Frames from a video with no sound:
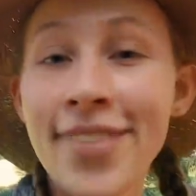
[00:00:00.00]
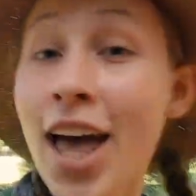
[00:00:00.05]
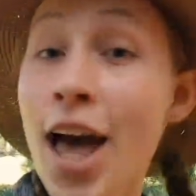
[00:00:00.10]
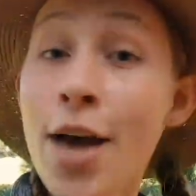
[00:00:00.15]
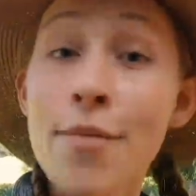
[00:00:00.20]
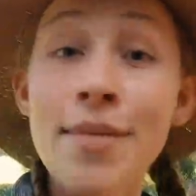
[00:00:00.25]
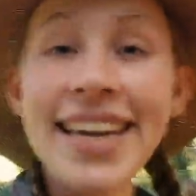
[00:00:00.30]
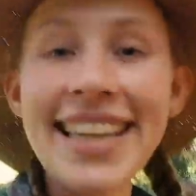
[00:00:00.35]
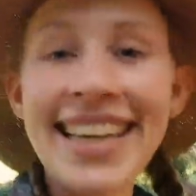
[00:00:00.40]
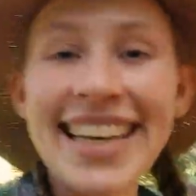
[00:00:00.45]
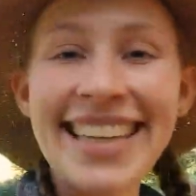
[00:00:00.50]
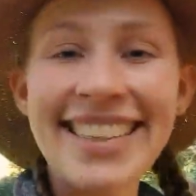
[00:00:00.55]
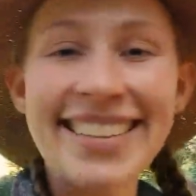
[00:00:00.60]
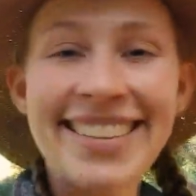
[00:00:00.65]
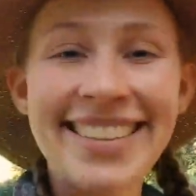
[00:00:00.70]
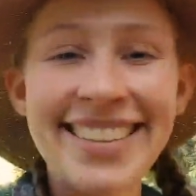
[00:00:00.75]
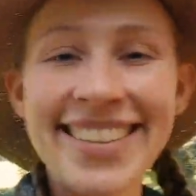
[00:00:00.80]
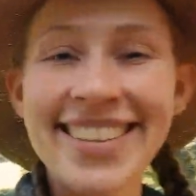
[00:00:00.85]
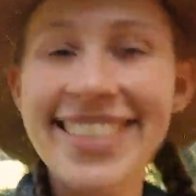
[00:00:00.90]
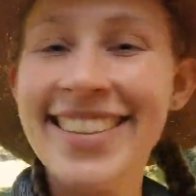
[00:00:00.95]
I made it.
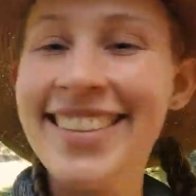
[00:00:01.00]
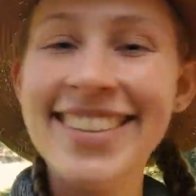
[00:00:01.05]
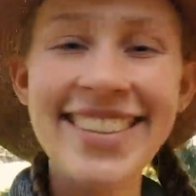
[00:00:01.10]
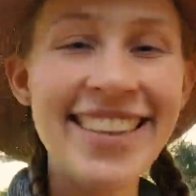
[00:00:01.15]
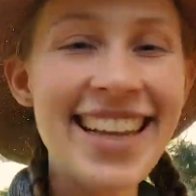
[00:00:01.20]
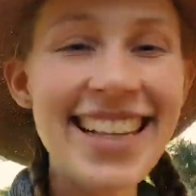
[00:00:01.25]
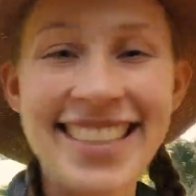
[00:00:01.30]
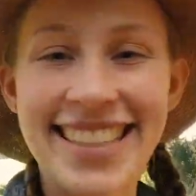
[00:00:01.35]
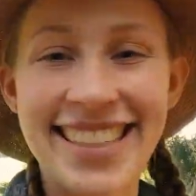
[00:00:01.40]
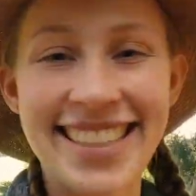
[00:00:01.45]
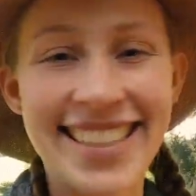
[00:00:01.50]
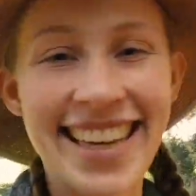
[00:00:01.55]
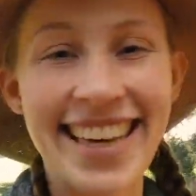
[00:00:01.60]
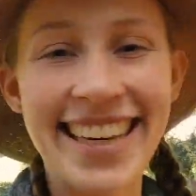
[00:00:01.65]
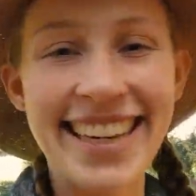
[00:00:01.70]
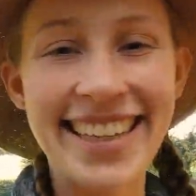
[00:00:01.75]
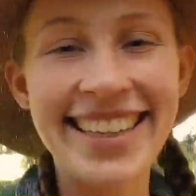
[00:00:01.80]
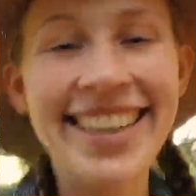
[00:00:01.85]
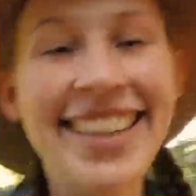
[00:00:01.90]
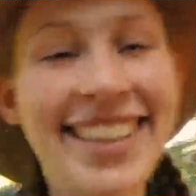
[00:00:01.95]
That's
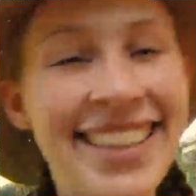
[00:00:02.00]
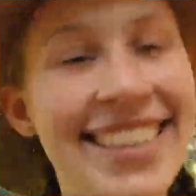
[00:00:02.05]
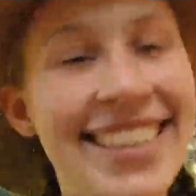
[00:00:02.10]
exciting.